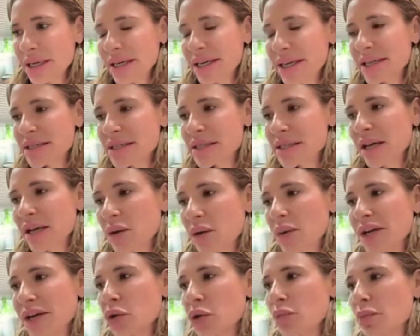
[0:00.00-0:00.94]
is like
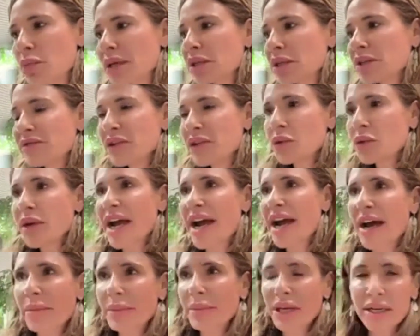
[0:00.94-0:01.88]
when you build
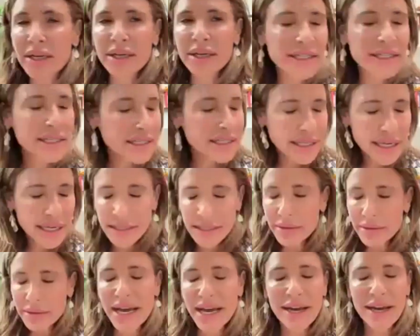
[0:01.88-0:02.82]
vocabularies, it
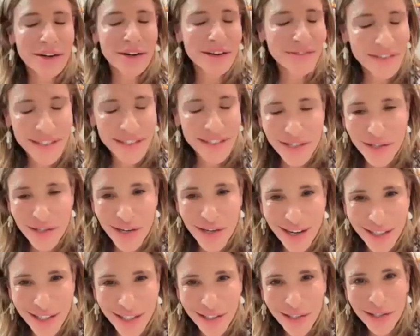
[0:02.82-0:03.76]
doesn't matter if it's
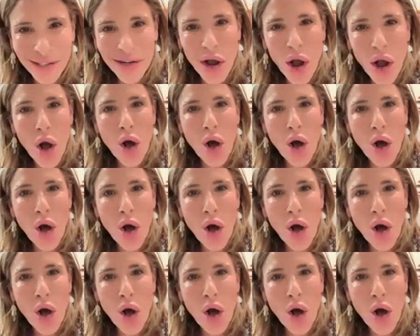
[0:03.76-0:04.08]
structured,